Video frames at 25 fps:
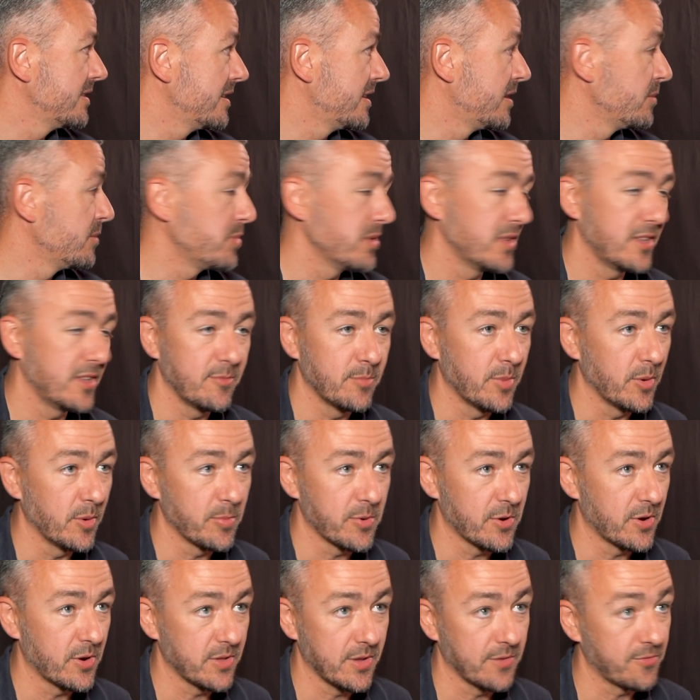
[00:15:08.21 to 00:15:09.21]
unbelievable
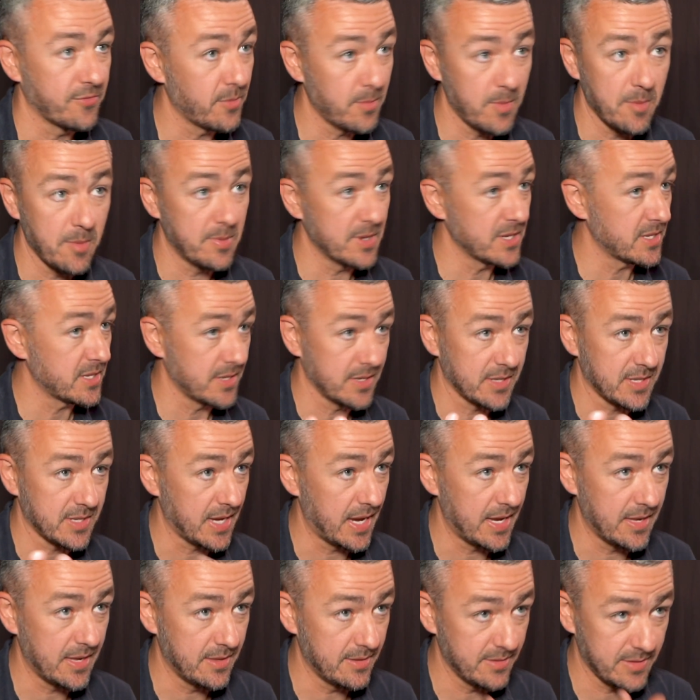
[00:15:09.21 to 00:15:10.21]
product. From the business
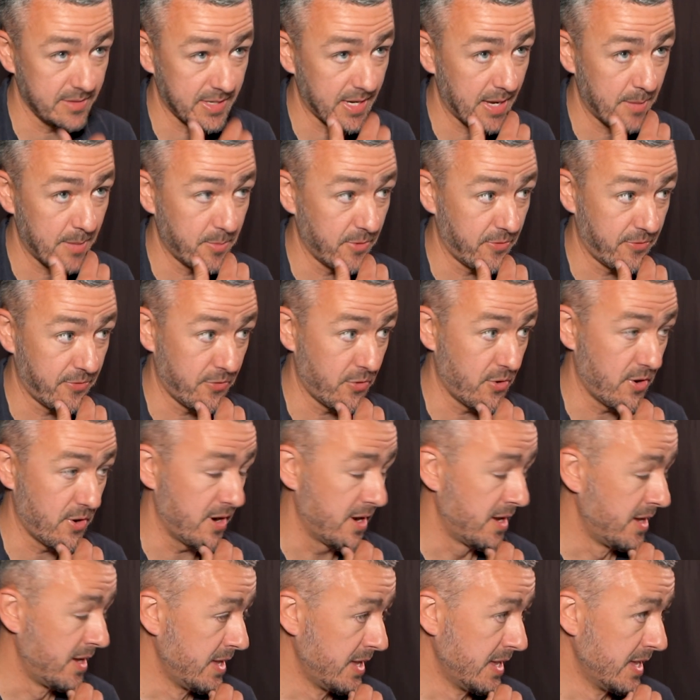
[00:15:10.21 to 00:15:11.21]
side, said before,